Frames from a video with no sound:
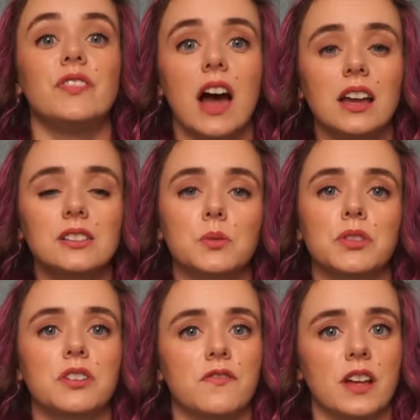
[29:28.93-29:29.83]
That is what
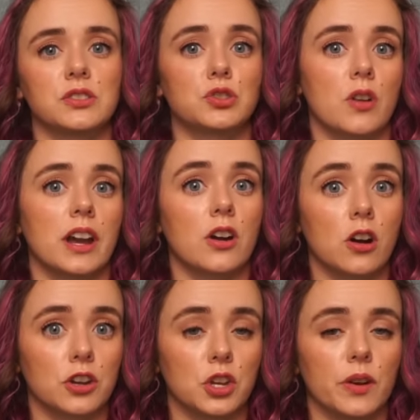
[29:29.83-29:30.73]
the defense tried
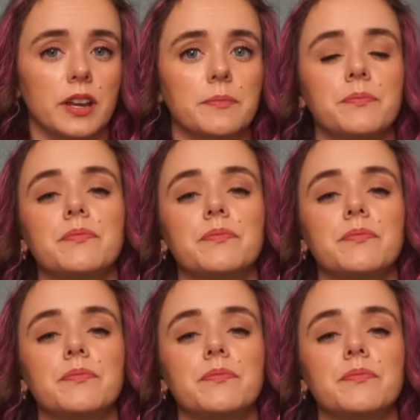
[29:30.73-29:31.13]
arguing.